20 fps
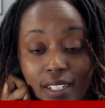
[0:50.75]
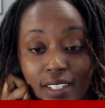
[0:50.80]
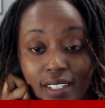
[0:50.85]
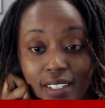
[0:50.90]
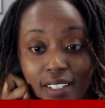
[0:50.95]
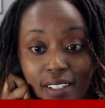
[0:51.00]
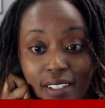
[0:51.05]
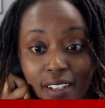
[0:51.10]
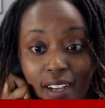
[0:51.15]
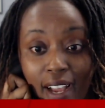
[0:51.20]

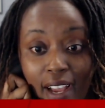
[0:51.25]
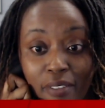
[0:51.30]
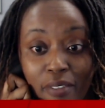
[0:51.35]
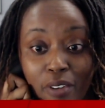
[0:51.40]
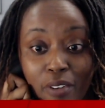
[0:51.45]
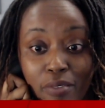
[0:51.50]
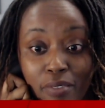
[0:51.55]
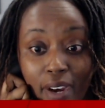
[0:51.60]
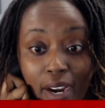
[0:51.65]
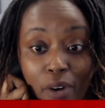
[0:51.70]

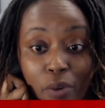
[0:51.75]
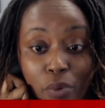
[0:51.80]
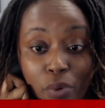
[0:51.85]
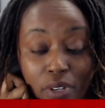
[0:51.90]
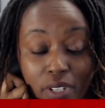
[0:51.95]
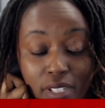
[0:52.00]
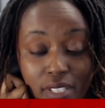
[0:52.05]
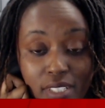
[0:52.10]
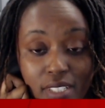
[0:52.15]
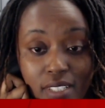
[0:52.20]
having
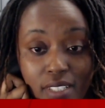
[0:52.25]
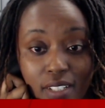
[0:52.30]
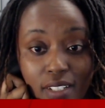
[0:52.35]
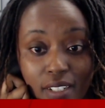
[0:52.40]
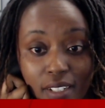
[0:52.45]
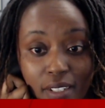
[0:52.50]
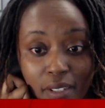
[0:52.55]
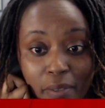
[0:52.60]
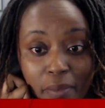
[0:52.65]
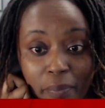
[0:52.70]
fireworks
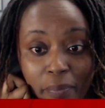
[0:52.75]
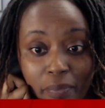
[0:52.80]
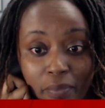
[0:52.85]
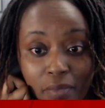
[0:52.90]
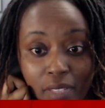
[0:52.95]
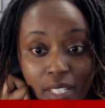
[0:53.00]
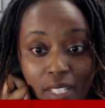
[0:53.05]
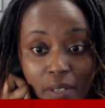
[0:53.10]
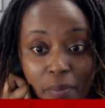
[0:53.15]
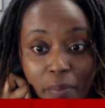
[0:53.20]

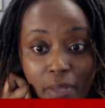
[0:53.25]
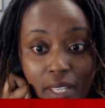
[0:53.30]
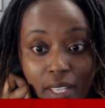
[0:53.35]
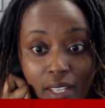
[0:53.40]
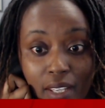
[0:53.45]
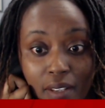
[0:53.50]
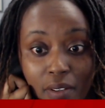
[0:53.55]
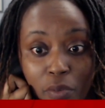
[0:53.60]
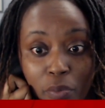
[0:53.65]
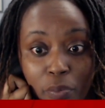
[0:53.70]
can
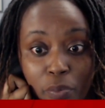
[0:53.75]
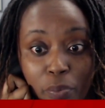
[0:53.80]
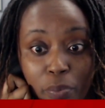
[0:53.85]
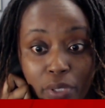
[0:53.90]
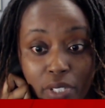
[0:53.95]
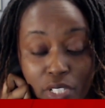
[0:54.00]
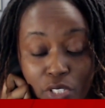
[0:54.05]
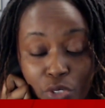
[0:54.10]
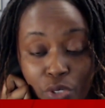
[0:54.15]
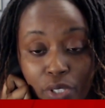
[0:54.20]
be
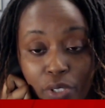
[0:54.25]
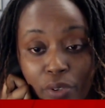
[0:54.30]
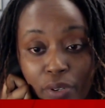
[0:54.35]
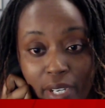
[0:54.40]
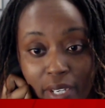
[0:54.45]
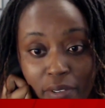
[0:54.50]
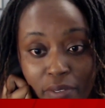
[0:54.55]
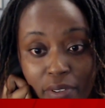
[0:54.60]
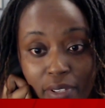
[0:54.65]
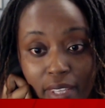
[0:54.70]
pretty
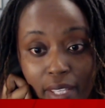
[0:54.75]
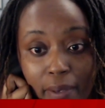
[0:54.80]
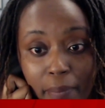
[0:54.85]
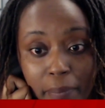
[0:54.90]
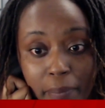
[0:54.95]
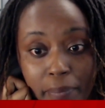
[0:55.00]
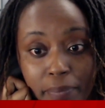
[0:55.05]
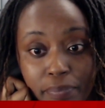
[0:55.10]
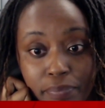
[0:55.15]
triggering for them.